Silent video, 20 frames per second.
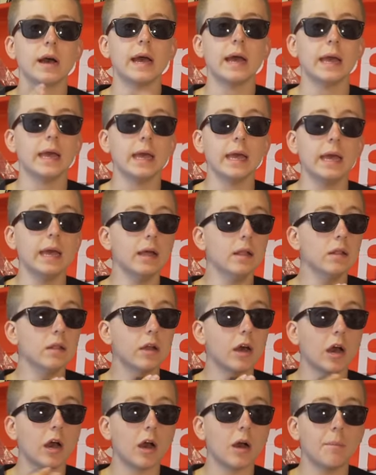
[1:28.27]

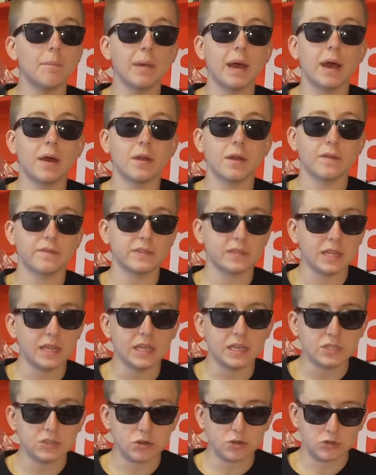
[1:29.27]
hella amount of
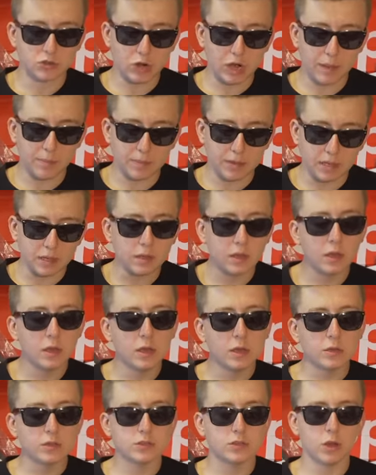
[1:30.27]
tees are dropping.
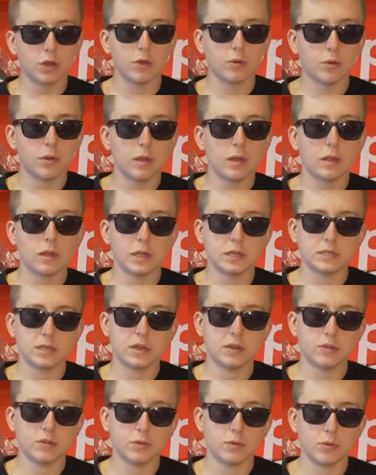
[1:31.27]
So let's
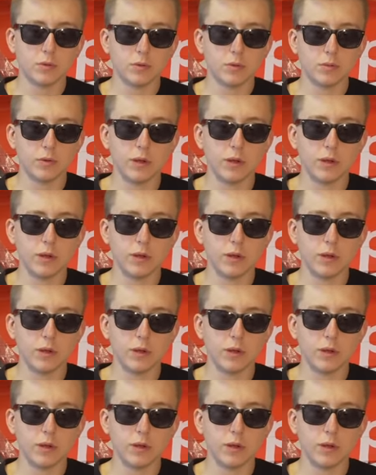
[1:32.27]
head into it